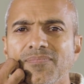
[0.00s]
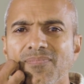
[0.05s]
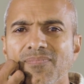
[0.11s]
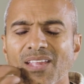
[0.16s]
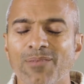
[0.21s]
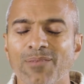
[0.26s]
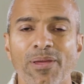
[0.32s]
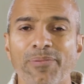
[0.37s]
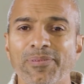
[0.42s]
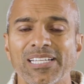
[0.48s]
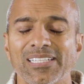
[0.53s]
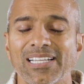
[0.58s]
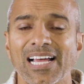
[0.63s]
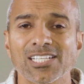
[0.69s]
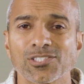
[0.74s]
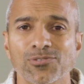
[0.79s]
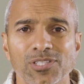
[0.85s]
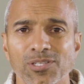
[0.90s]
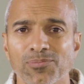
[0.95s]
And maybe the
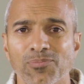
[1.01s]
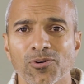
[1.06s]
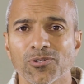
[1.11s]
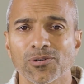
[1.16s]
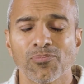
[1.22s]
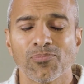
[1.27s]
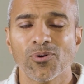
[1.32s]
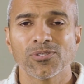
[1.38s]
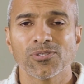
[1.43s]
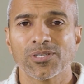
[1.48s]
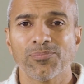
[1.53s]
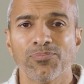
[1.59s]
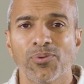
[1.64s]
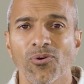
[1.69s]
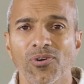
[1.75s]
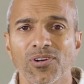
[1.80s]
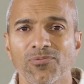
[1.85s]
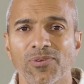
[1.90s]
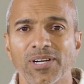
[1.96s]
last one, the most
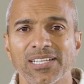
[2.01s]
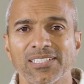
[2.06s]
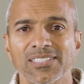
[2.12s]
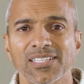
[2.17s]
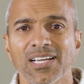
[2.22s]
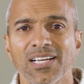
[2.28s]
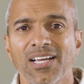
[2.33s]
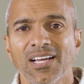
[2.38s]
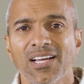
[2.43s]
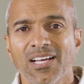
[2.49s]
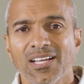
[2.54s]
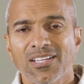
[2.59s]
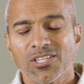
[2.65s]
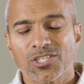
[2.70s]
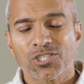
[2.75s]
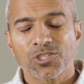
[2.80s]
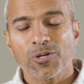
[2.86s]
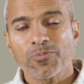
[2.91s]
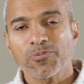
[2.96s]
important one, is the
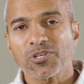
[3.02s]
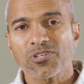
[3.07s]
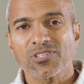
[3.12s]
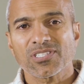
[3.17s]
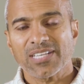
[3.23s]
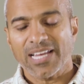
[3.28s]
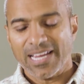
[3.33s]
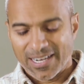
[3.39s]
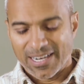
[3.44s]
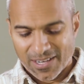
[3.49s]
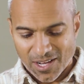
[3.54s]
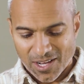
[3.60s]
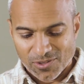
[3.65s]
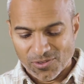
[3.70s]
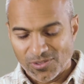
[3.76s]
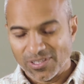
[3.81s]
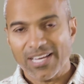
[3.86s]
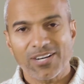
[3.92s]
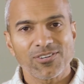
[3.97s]
scriptures say in
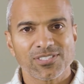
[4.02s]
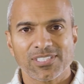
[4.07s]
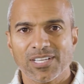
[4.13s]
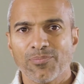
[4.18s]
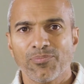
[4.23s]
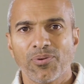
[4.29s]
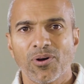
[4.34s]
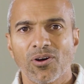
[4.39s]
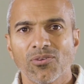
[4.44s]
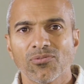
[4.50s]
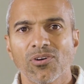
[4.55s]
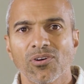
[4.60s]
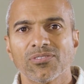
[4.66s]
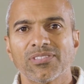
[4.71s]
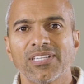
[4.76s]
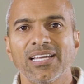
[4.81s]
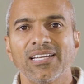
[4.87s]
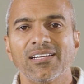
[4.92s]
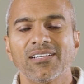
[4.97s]
other letters that Paul wrote
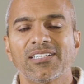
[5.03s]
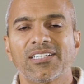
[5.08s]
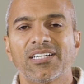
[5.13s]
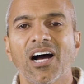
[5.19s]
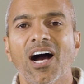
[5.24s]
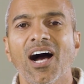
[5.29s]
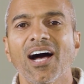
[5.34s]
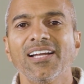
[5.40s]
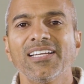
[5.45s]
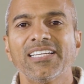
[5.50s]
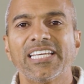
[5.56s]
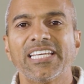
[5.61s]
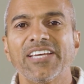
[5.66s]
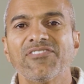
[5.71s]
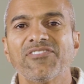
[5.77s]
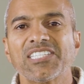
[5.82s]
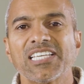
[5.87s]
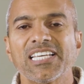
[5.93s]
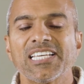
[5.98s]
that God
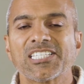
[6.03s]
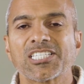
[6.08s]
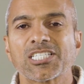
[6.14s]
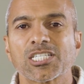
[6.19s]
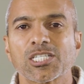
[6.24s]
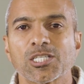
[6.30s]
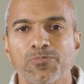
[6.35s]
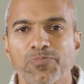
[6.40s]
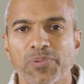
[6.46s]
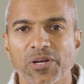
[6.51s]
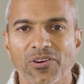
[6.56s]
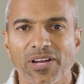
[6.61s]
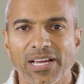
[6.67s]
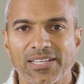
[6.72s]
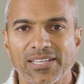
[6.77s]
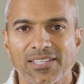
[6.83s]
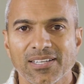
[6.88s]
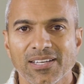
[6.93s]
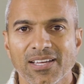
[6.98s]
gives his
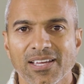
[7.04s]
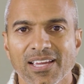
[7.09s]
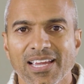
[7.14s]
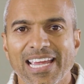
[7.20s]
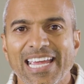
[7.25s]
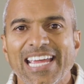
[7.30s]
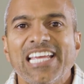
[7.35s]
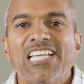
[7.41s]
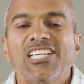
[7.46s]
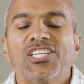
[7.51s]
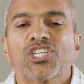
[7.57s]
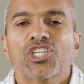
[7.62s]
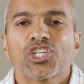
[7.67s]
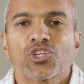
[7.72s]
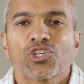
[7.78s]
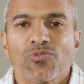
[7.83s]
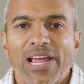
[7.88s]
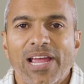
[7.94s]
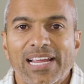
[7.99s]
Spirit, his
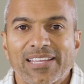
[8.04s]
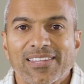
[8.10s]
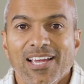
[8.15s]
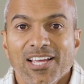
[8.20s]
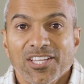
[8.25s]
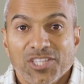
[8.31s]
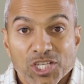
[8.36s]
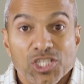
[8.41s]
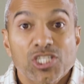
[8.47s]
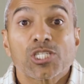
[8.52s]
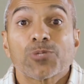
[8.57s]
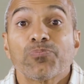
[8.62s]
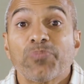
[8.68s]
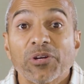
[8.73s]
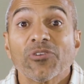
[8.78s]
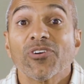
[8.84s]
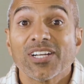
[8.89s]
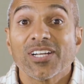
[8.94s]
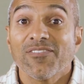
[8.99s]
strength, the
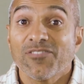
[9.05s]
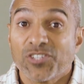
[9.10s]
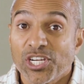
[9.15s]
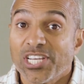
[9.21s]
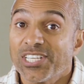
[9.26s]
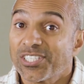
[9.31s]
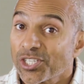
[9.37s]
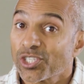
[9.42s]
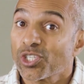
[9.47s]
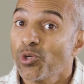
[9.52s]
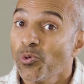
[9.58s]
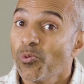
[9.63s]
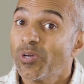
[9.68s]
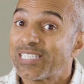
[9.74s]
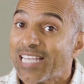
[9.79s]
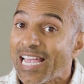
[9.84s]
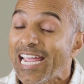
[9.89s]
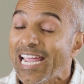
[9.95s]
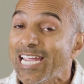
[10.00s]
Spirit of Jesus, who
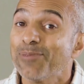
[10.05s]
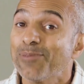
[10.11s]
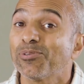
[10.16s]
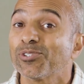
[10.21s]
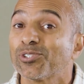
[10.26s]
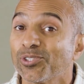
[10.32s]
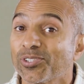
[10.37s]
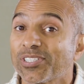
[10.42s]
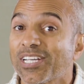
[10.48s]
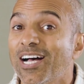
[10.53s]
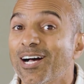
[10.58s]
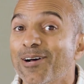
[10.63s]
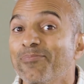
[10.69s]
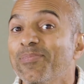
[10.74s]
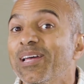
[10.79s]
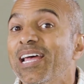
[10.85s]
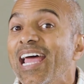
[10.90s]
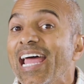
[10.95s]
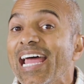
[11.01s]
was able to
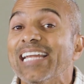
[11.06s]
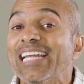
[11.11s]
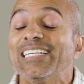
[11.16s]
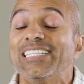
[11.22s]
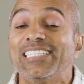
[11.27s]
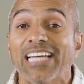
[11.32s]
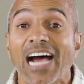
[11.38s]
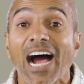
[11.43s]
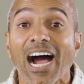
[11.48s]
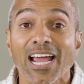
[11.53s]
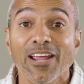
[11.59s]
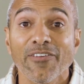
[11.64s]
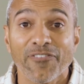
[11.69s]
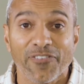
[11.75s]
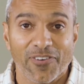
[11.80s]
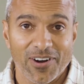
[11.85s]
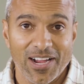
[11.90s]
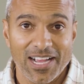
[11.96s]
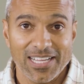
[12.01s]
come and die
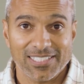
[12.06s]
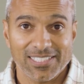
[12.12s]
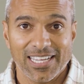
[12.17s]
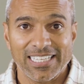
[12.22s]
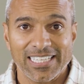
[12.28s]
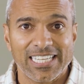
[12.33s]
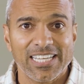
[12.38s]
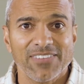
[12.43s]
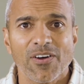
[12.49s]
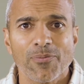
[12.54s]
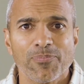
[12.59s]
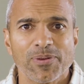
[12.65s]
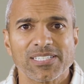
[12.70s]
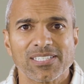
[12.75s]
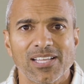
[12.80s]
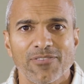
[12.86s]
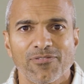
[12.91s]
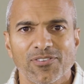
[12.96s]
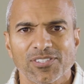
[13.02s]
for us and give up his
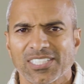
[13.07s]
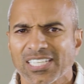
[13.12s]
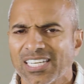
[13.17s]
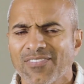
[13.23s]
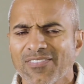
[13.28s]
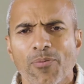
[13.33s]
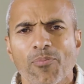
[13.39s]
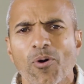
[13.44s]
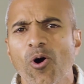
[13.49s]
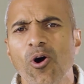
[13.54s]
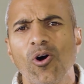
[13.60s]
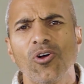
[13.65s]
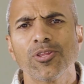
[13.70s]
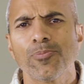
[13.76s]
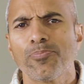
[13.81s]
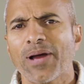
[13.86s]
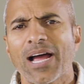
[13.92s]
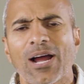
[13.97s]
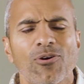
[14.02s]
life for us, to give up all the
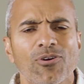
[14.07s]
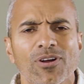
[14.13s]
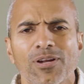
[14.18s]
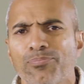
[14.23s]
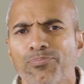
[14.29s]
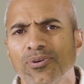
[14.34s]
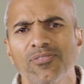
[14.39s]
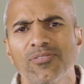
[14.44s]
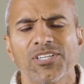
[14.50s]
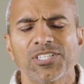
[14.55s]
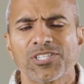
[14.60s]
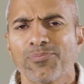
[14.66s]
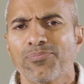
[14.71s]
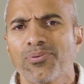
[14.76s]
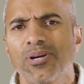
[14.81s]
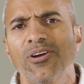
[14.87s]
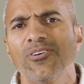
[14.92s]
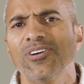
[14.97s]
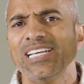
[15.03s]
power and privilege and
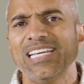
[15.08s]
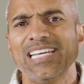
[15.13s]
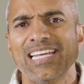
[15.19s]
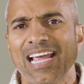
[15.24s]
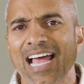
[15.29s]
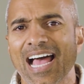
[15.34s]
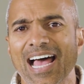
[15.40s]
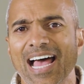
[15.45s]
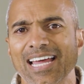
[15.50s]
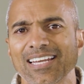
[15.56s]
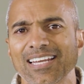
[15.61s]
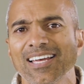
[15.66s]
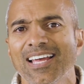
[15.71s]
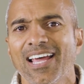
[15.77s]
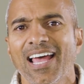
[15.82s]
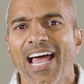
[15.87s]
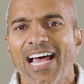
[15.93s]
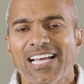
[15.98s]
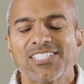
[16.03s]
priority he had
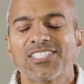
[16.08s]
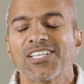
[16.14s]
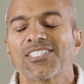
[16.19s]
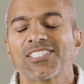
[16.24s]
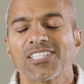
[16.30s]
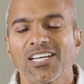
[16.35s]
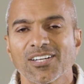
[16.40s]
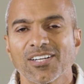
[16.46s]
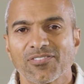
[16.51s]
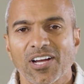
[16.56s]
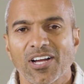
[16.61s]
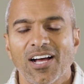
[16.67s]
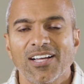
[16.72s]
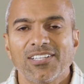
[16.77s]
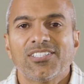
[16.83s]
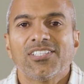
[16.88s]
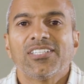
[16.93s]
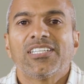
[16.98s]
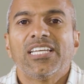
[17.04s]
as the Son of
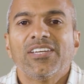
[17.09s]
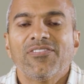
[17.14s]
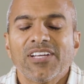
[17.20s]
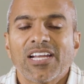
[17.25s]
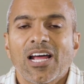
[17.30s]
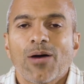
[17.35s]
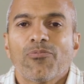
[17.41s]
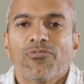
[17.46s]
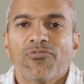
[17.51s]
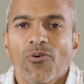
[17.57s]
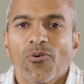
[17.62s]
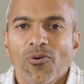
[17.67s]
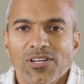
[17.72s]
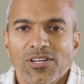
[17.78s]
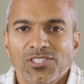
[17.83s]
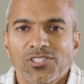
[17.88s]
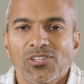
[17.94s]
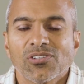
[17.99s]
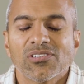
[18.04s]
God, to give it up for
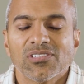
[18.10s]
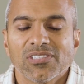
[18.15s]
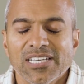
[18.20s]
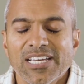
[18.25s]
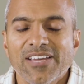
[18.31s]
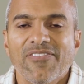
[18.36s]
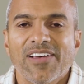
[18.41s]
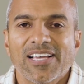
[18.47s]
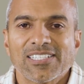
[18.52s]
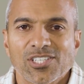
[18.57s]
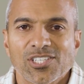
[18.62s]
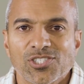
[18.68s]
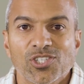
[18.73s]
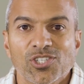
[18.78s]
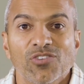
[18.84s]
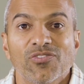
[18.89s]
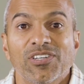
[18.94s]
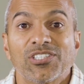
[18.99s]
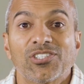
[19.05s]
us, to live as a
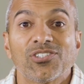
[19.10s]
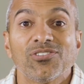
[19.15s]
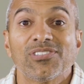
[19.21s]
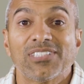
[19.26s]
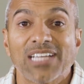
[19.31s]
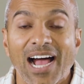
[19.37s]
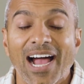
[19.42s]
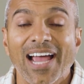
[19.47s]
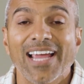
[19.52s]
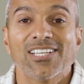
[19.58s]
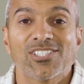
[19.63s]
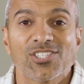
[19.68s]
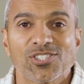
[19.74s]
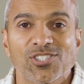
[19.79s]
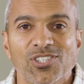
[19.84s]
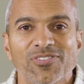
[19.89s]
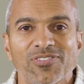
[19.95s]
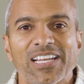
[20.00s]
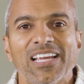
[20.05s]
servant, to die as a
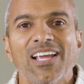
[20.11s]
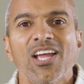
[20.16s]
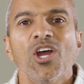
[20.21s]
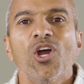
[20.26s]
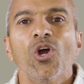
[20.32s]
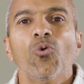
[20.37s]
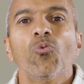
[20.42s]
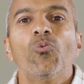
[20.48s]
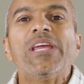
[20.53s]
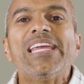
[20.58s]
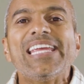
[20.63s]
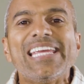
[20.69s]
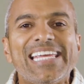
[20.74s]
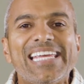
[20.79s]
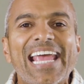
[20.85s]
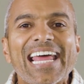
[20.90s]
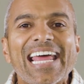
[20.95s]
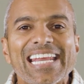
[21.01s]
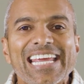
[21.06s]
servant. We
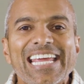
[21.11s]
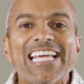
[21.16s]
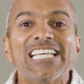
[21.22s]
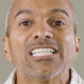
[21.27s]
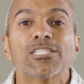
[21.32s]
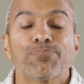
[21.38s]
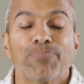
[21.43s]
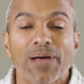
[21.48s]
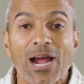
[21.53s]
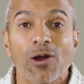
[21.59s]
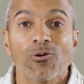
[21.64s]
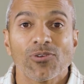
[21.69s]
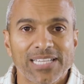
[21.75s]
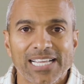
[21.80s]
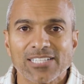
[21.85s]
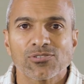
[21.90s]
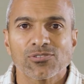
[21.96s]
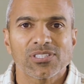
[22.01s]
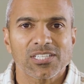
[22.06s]
get his power.
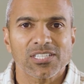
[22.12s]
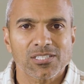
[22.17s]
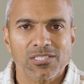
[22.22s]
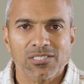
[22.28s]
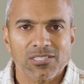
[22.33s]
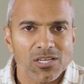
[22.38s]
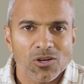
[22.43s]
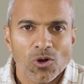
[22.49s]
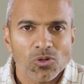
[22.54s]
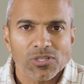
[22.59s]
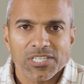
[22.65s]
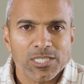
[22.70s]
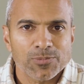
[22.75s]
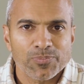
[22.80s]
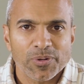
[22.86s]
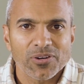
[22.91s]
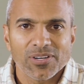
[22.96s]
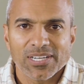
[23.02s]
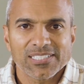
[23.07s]
That's what the Holy
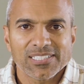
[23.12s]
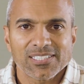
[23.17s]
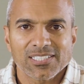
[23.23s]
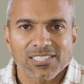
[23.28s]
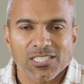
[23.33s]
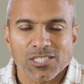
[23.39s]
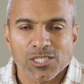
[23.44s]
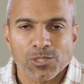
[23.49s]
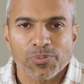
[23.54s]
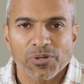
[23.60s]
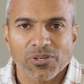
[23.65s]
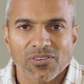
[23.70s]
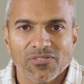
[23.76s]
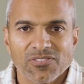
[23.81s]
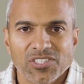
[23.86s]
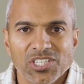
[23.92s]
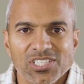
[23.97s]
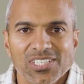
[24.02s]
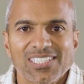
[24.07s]
Spirit is the Spirit
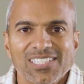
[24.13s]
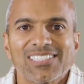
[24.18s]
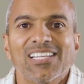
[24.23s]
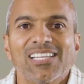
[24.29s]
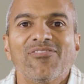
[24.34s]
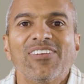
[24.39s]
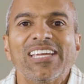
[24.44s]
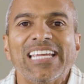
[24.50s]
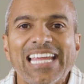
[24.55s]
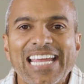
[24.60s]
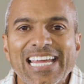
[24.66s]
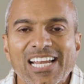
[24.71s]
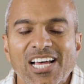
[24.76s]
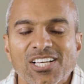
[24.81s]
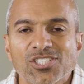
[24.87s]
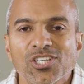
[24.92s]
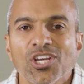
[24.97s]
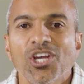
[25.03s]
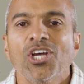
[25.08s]
of Jesus living in
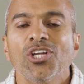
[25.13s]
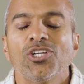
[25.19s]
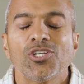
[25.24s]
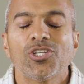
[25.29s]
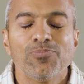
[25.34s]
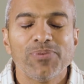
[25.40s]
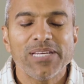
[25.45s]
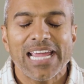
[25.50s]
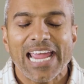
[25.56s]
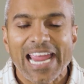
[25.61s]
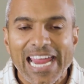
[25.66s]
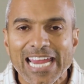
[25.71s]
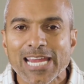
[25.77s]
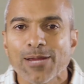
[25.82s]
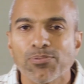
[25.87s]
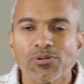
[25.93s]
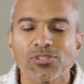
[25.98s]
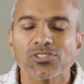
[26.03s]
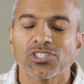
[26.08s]
us to be
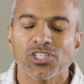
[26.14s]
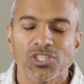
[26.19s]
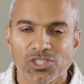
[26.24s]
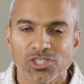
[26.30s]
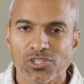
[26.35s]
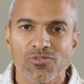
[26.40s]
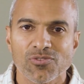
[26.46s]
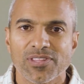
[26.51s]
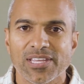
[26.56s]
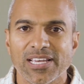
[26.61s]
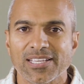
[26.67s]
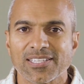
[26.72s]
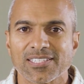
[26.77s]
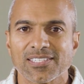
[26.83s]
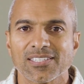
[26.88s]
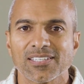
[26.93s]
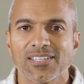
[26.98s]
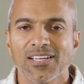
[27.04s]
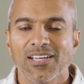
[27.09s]
able to do
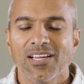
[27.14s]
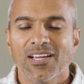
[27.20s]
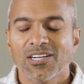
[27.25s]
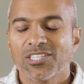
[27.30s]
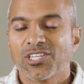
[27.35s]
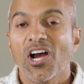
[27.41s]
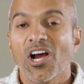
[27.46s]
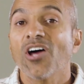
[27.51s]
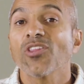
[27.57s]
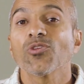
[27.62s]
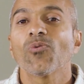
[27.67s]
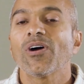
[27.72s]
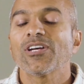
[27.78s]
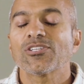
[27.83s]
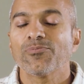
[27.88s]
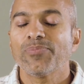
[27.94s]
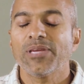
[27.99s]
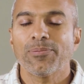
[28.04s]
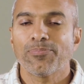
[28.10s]
this, which
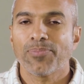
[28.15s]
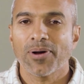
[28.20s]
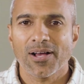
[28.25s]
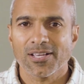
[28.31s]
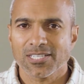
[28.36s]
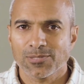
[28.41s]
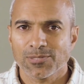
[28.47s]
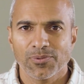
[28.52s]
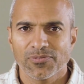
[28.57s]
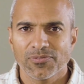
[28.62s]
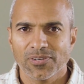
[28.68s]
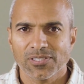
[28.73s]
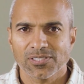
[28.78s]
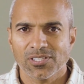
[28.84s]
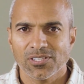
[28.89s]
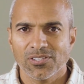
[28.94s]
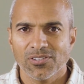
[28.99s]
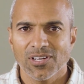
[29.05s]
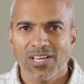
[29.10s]
otherwise would be impossible for us
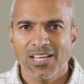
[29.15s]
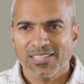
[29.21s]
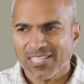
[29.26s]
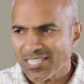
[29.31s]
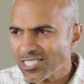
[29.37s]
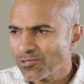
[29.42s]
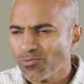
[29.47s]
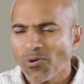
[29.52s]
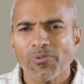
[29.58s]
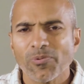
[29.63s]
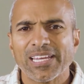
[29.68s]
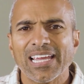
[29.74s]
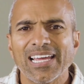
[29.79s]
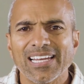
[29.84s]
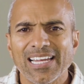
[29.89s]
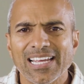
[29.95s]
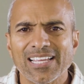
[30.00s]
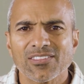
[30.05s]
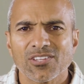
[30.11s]
to do. This is what we get
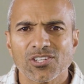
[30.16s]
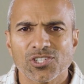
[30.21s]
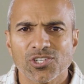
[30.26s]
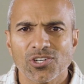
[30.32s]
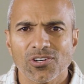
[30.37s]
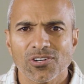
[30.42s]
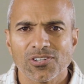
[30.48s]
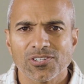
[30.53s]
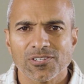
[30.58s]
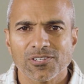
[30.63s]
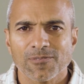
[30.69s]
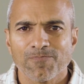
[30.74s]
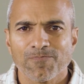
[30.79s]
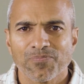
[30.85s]
in the church.